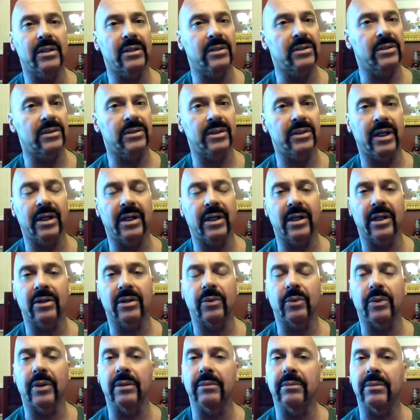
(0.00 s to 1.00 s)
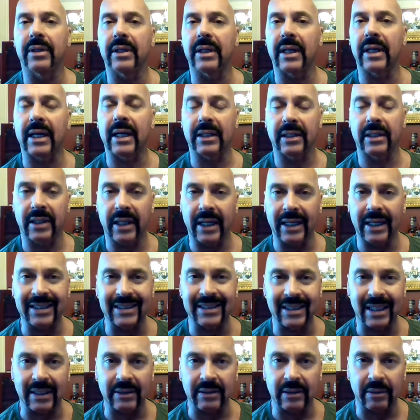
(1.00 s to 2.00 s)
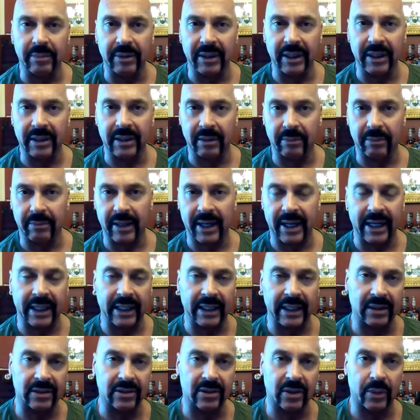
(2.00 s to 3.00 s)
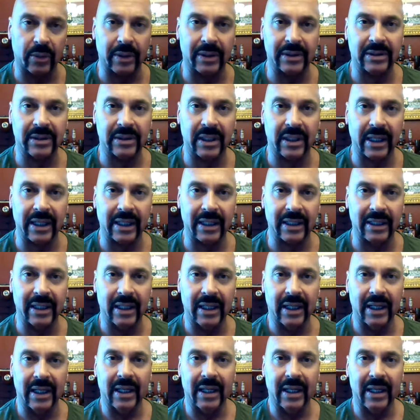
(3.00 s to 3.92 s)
This is yet another one, but they seem to be combining. So it's a